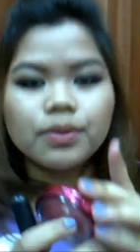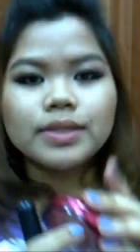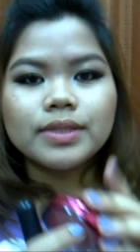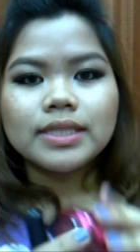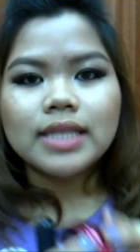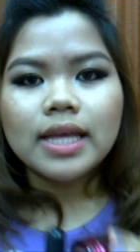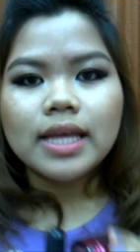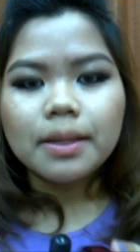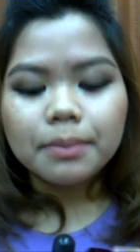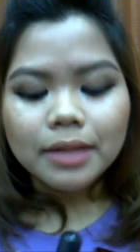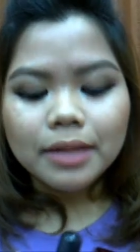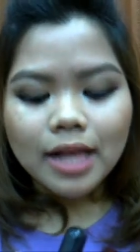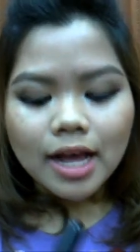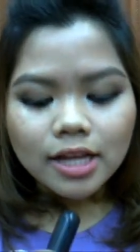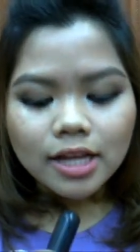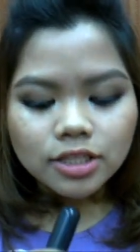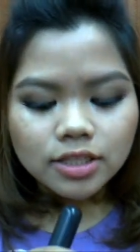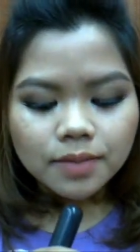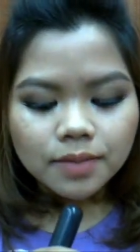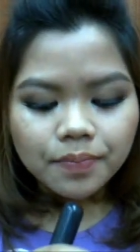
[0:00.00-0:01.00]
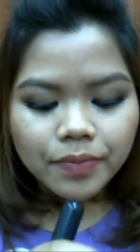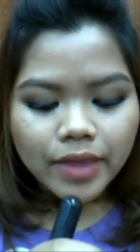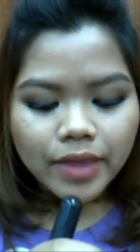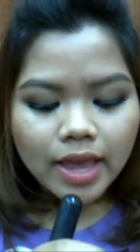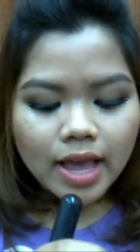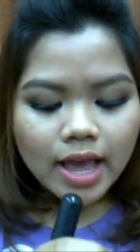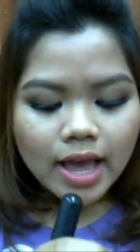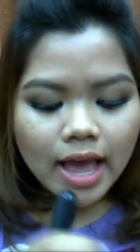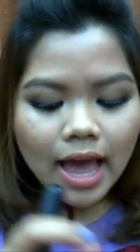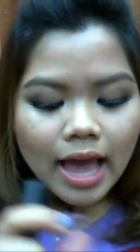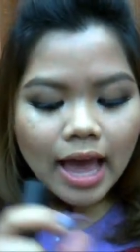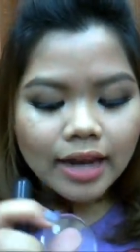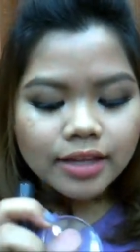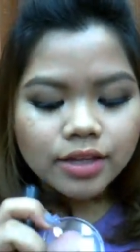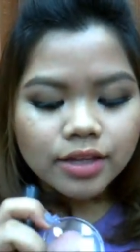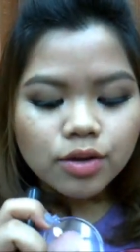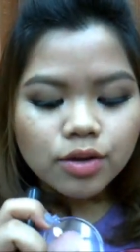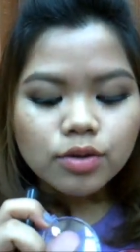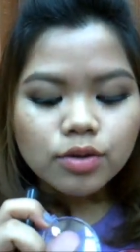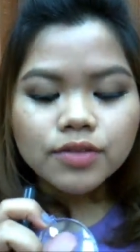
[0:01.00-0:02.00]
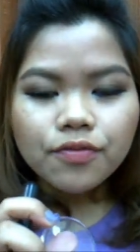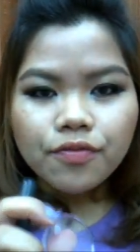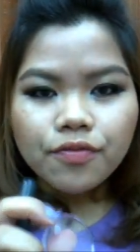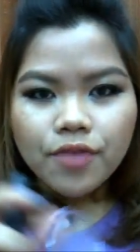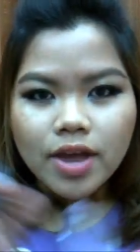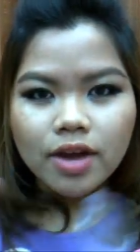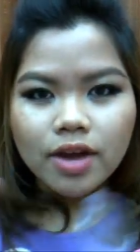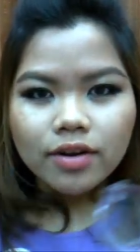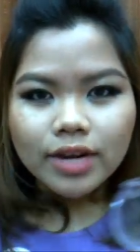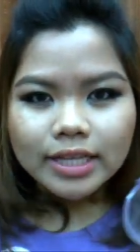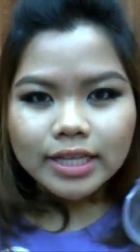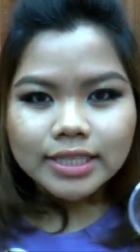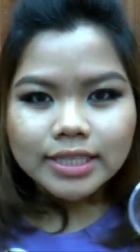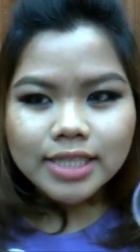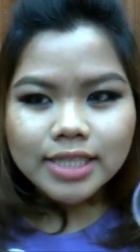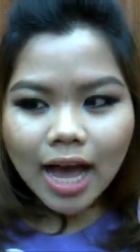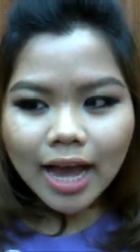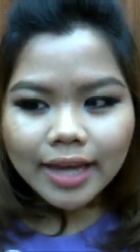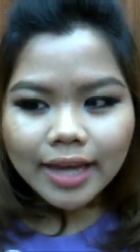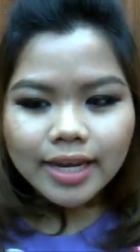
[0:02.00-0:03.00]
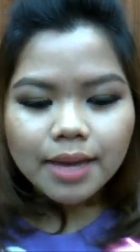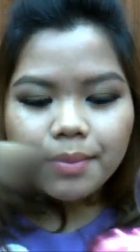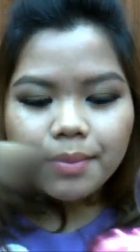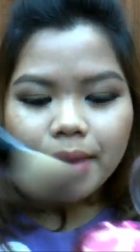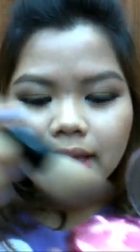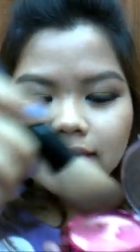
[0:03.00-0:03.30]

using brush, and use a very tiny